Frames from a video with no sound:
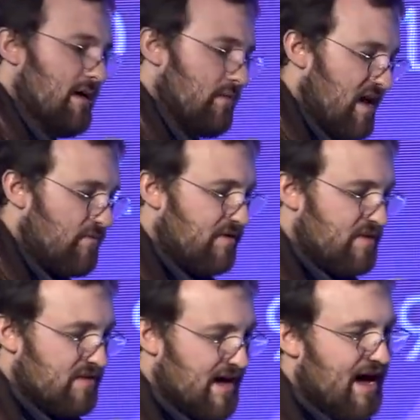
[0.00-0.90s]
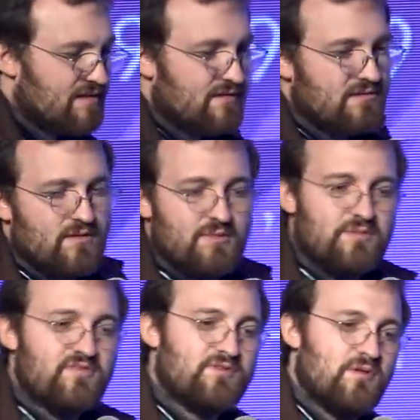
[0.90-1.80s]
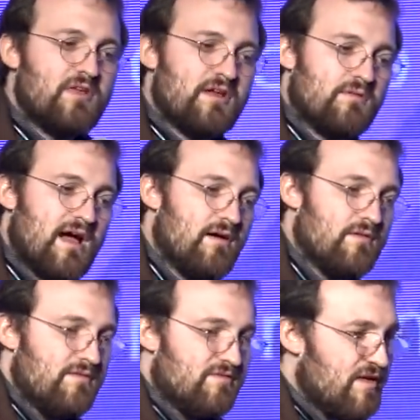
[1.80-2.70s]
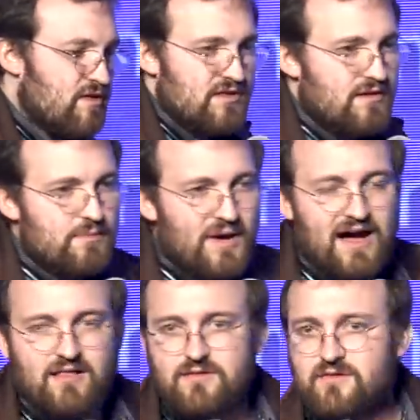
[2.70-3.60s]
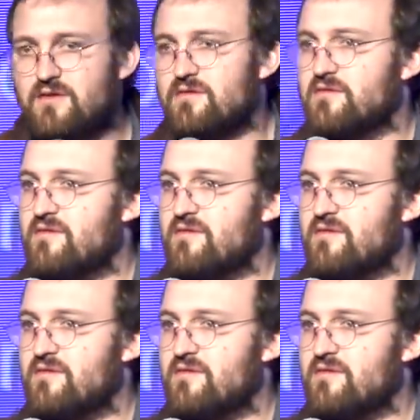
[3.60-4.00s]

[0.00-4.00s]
We have all these toxic derivatives floating around, inflationary policy is